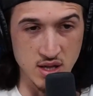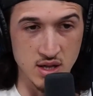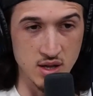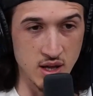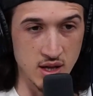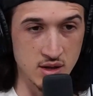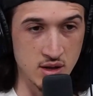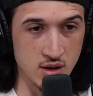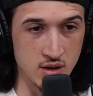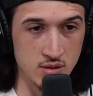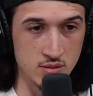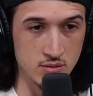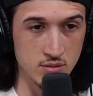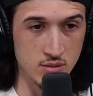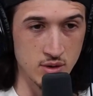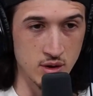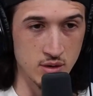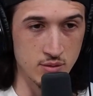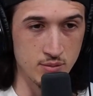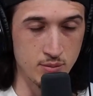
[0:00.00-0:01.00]
Like they're
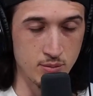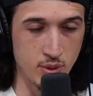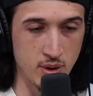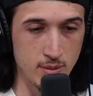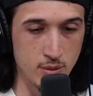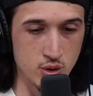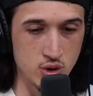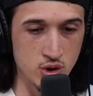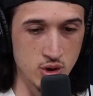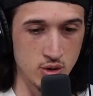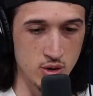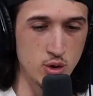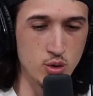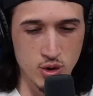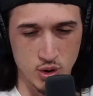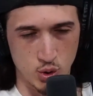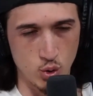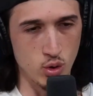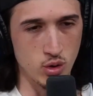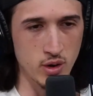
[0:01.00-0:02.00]
pretty much, you can
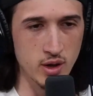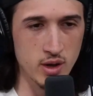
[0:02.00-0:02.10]
Google it.